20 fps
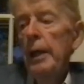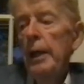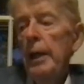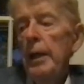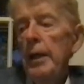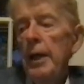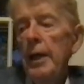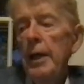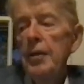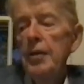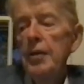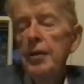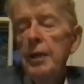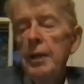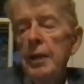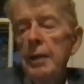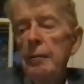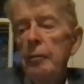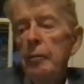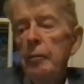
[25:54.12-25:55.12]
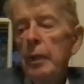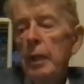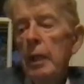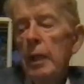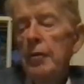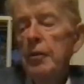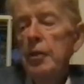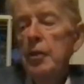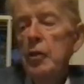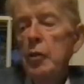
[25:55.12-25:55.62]
it has a
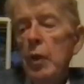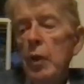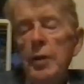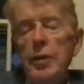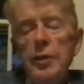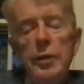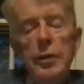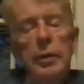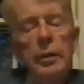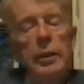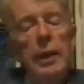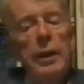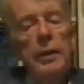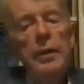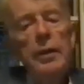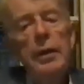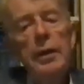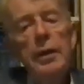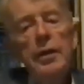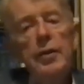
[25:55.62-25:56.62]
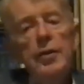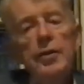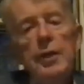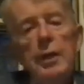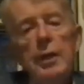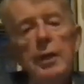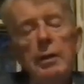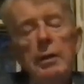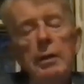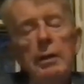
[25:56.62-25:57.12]
situation that is
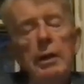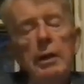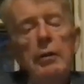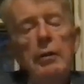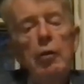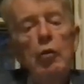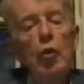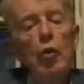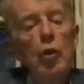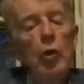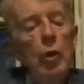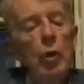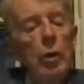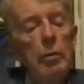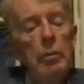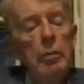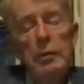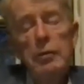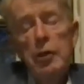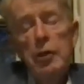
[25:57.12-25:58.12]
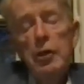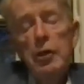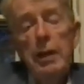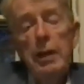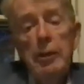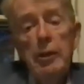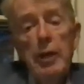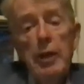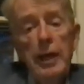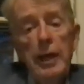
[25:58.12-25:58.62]
in the rural, it's a
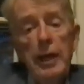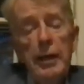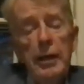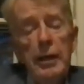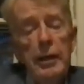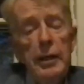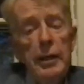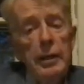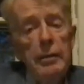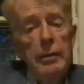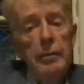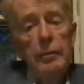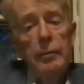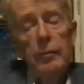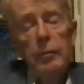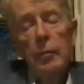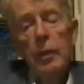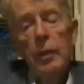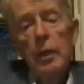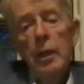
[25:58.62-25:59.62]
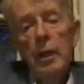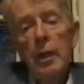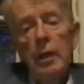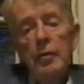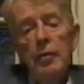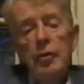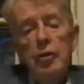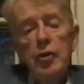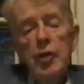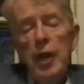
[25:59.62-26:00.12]
democratic
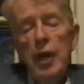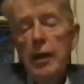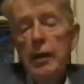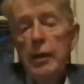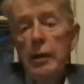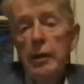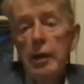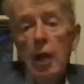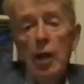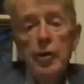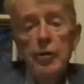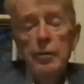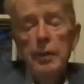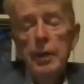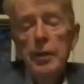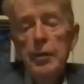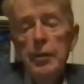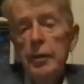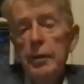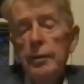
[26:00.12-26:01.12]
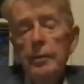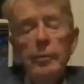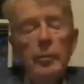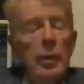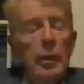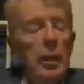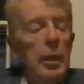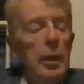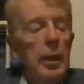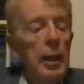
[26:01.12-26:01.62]
society in large measure.
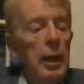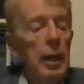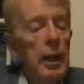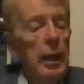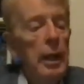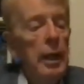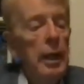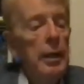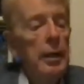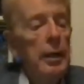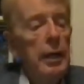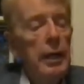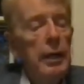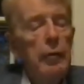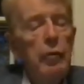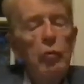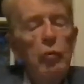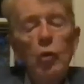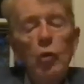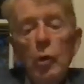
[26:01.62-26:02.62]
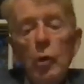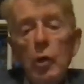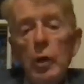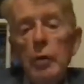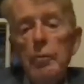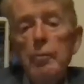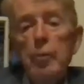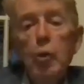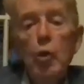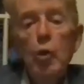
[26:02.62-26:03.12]

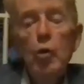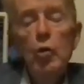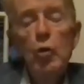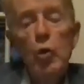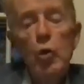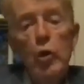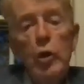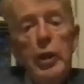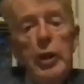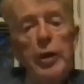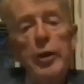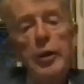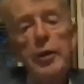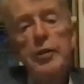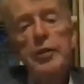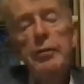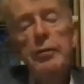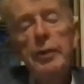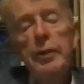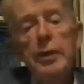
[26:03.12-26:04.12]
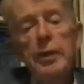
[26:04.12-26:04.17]
In poor rural areas of